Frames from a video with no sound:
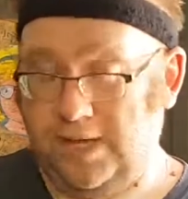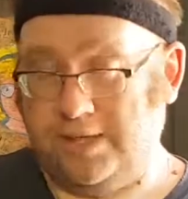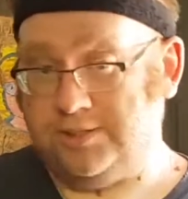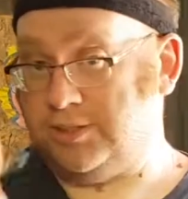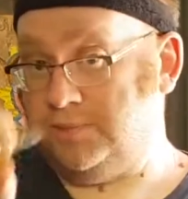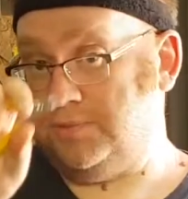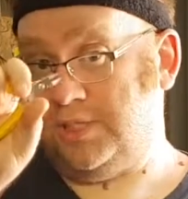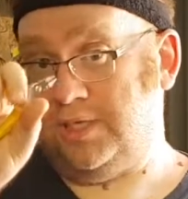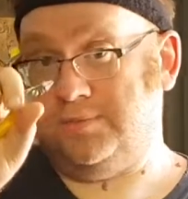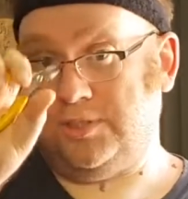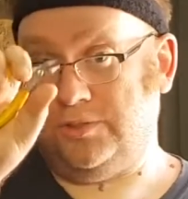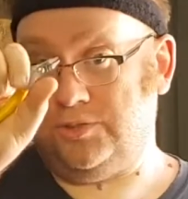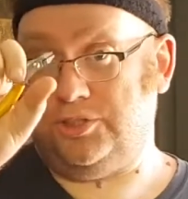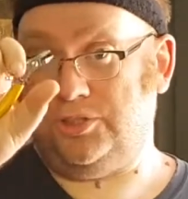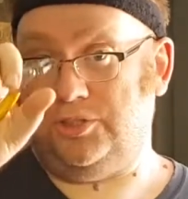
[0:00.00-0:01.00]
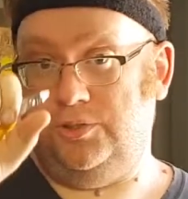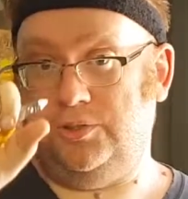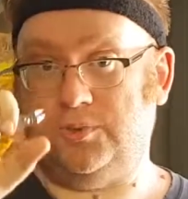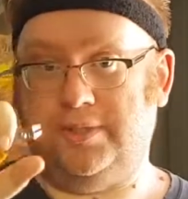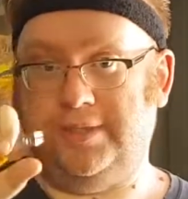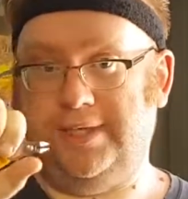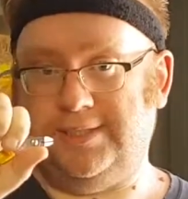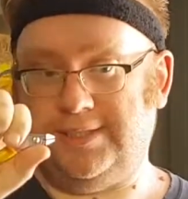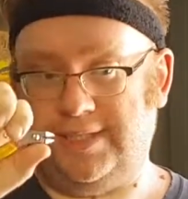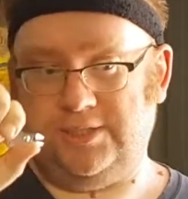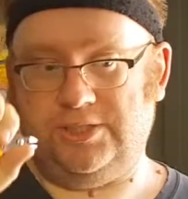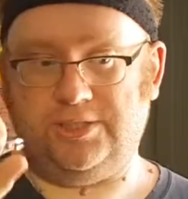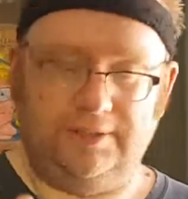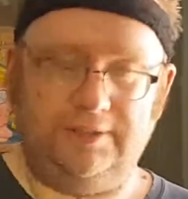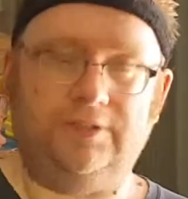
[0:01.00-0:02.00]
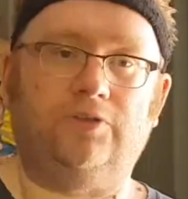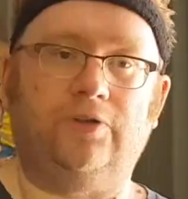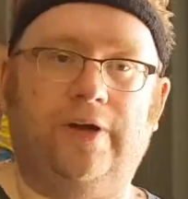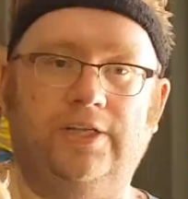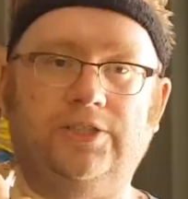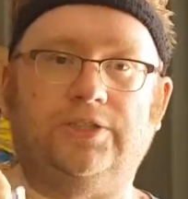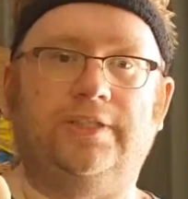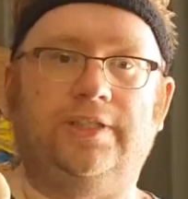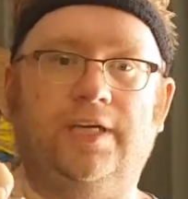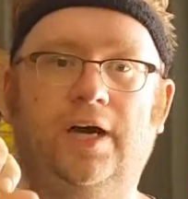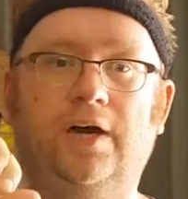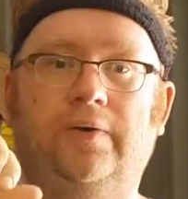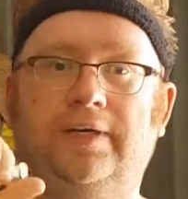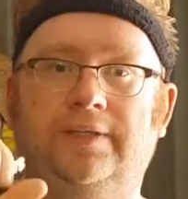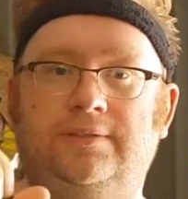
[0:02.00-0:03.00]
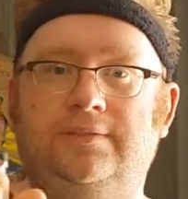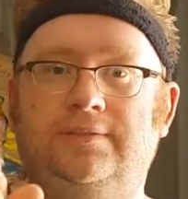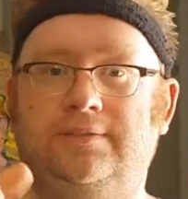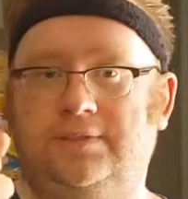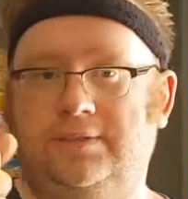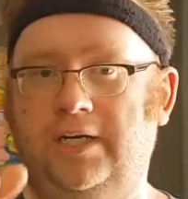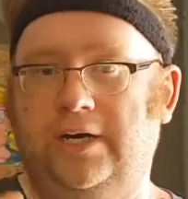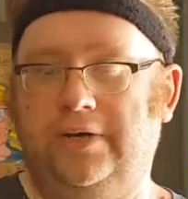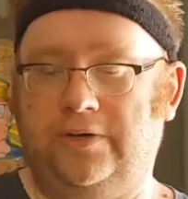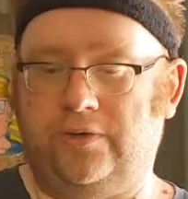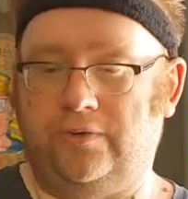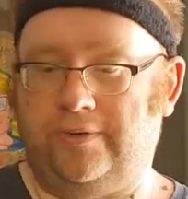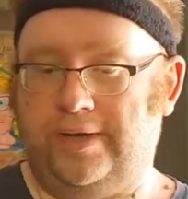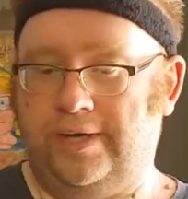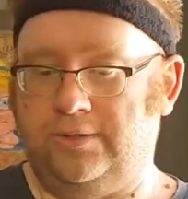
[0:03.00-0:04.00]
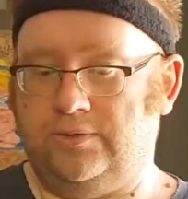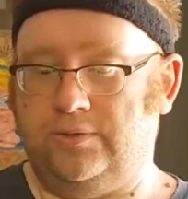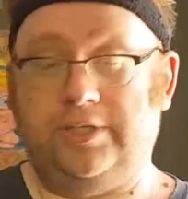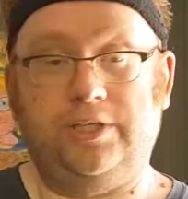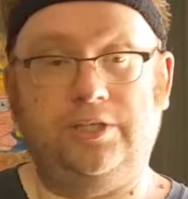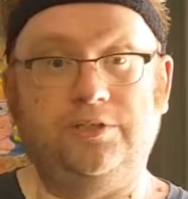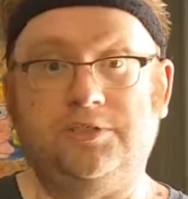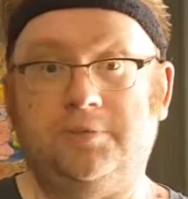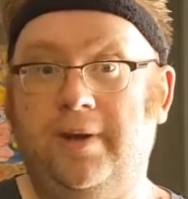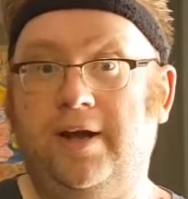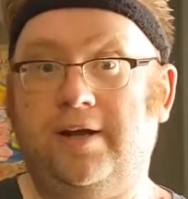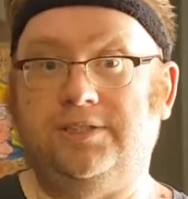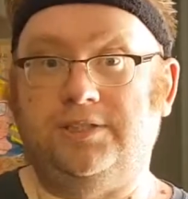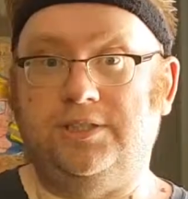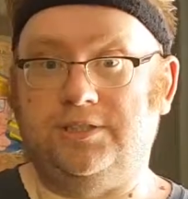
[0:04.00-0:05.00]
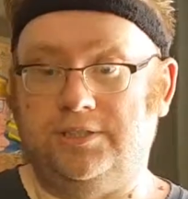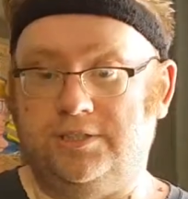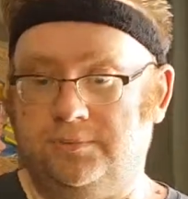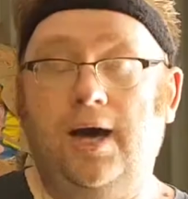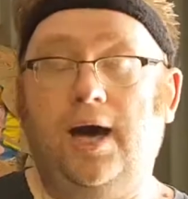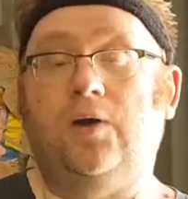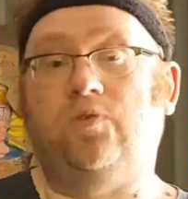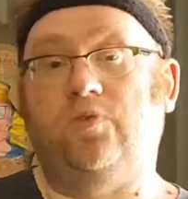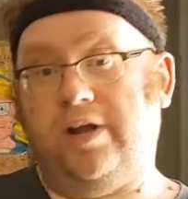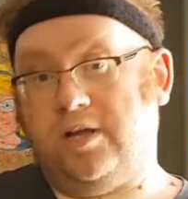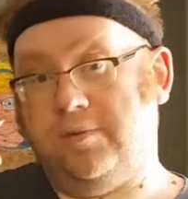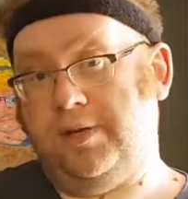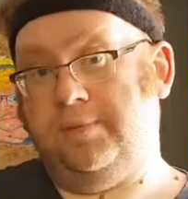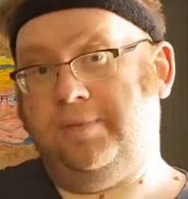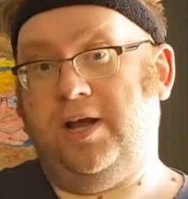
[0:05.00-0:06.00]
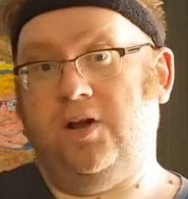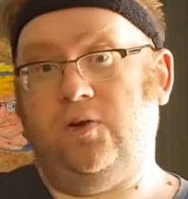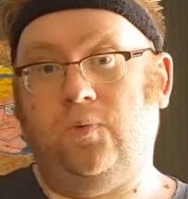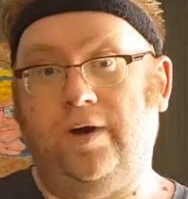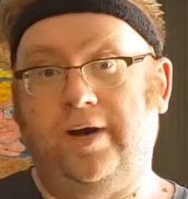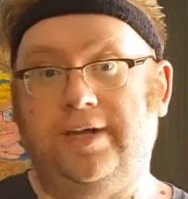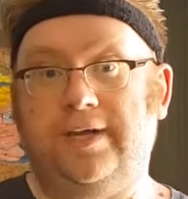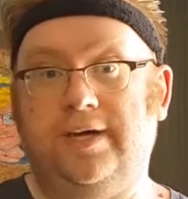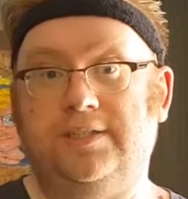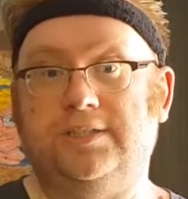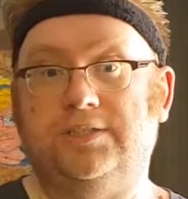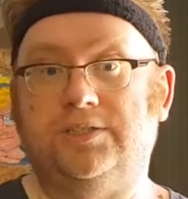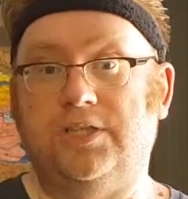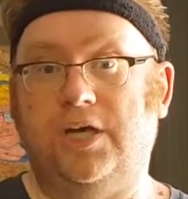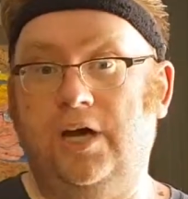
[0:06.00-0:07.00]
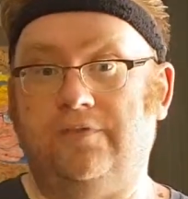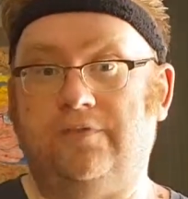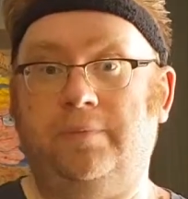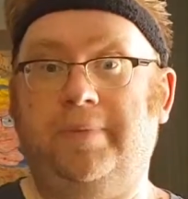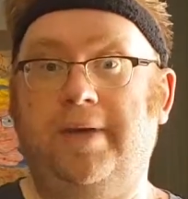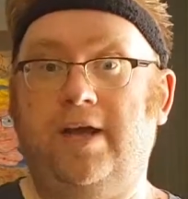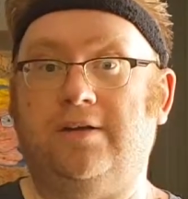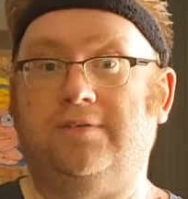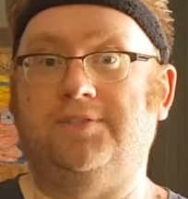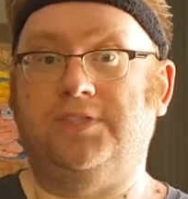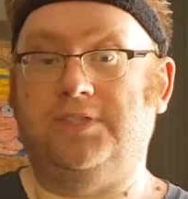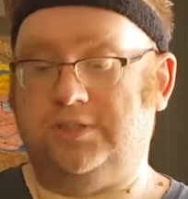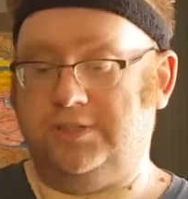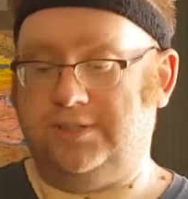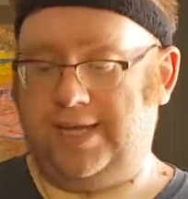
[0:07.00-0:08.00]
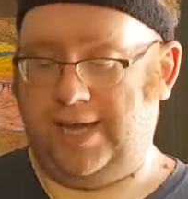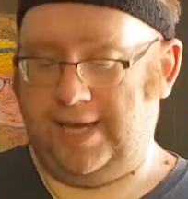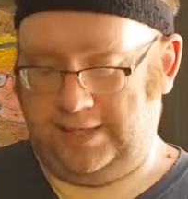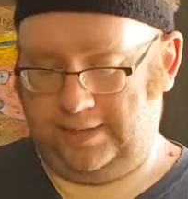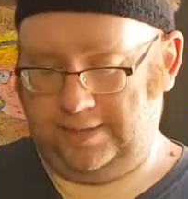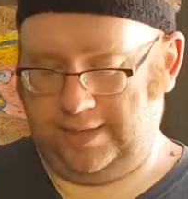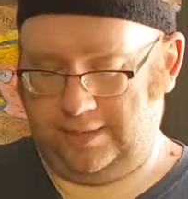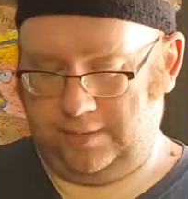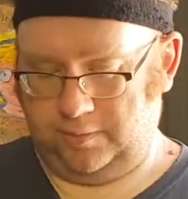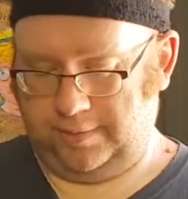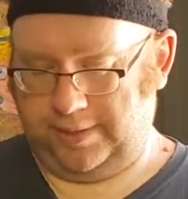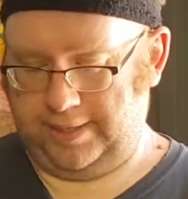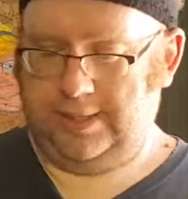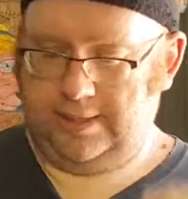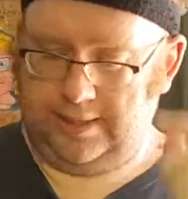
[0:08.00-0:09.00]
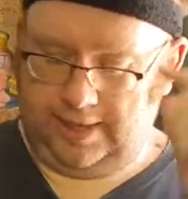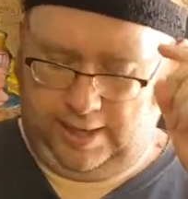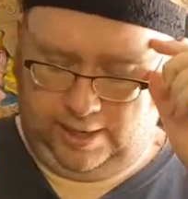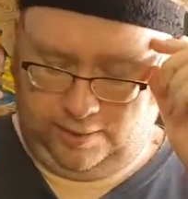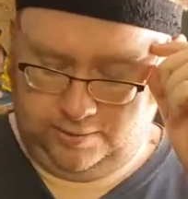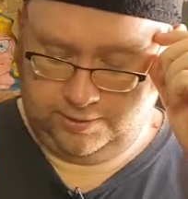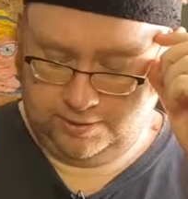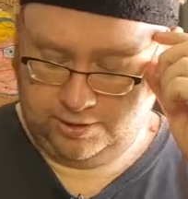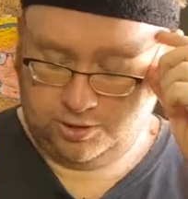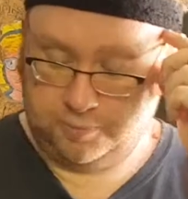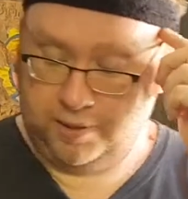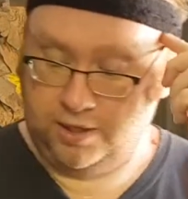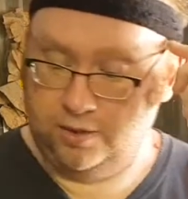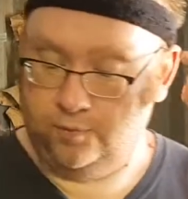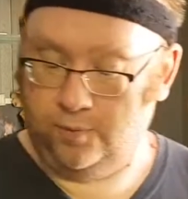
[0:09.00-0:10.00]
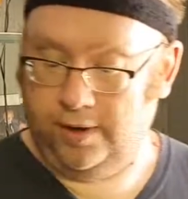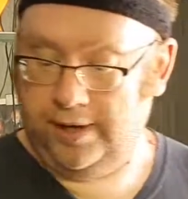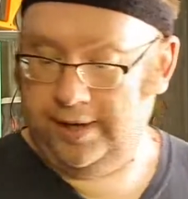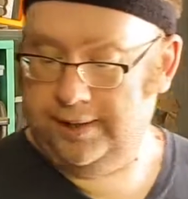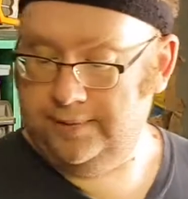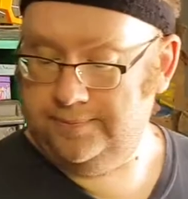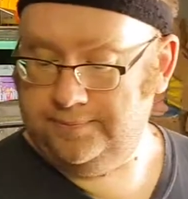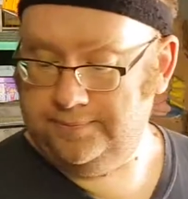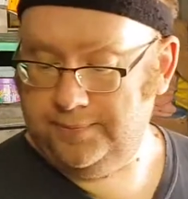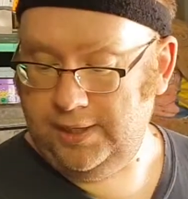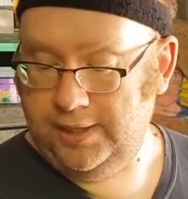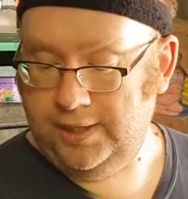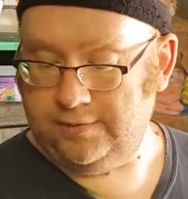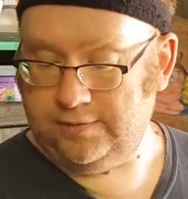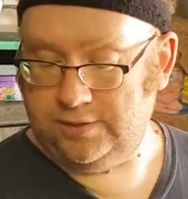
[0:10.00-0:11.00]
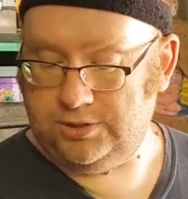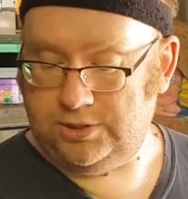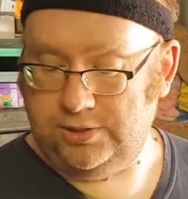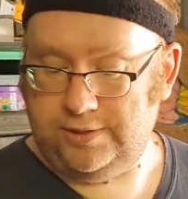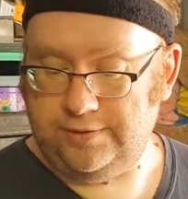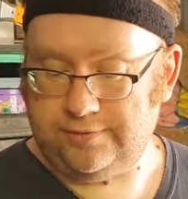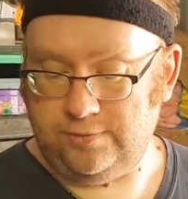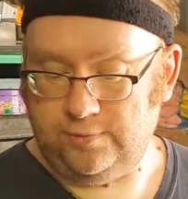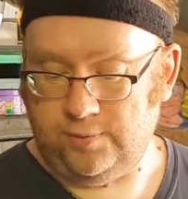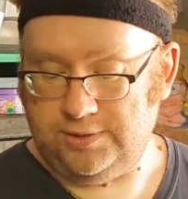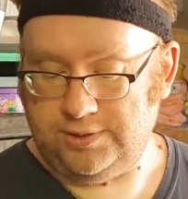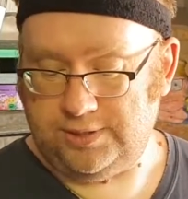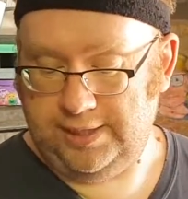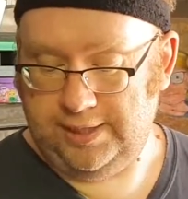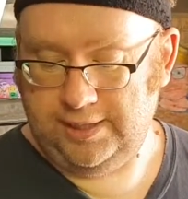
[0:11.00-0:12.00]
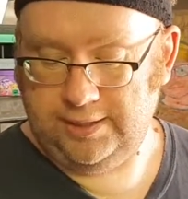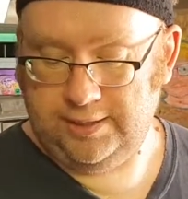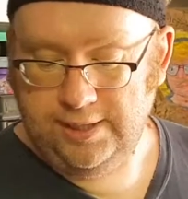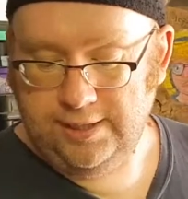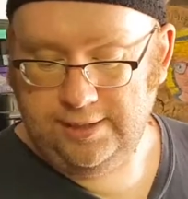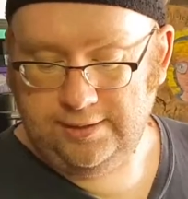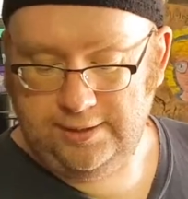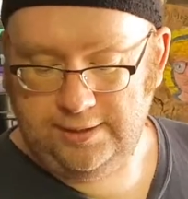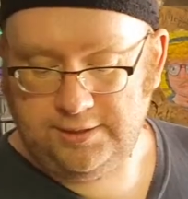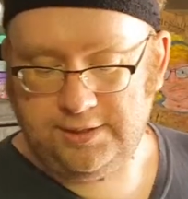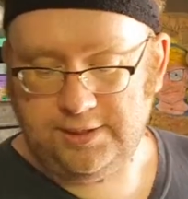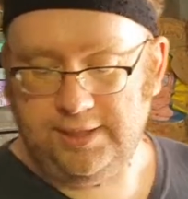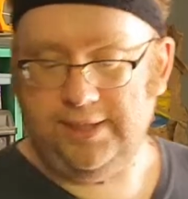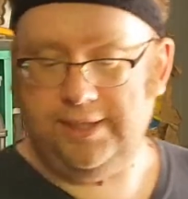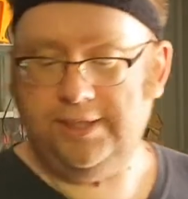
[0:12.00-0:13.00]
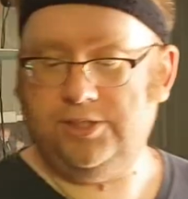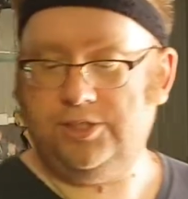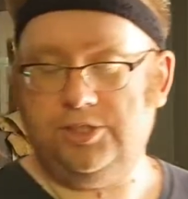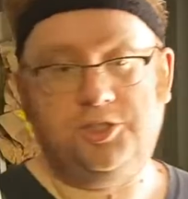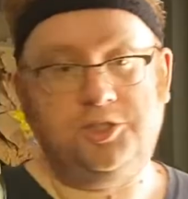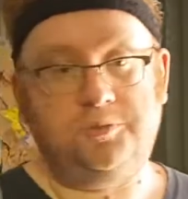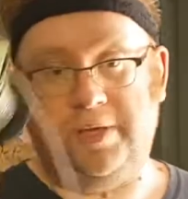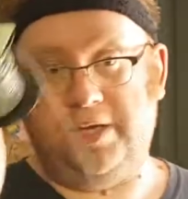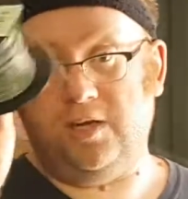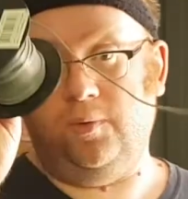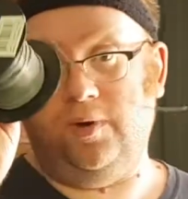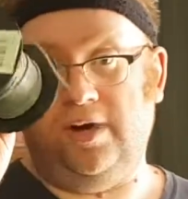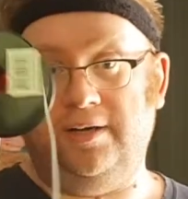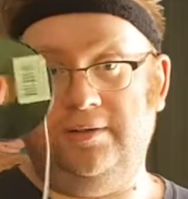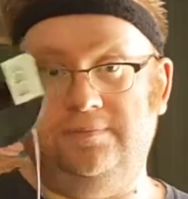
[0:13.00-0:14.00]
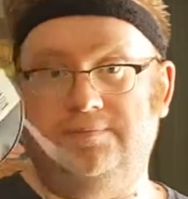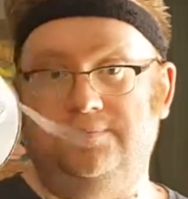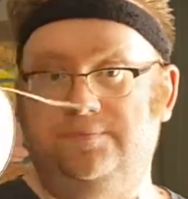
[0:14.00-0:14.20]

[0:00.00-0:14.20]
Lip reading: And sometimes I'll just use one of these and just gradually go and cut it around, or you can use a pair of scissors. I'd recommend a pair of wire cutters over a pair of scissors any day of the week. Now, speaking of wire, I've got two different ones here. This is just speaker wire.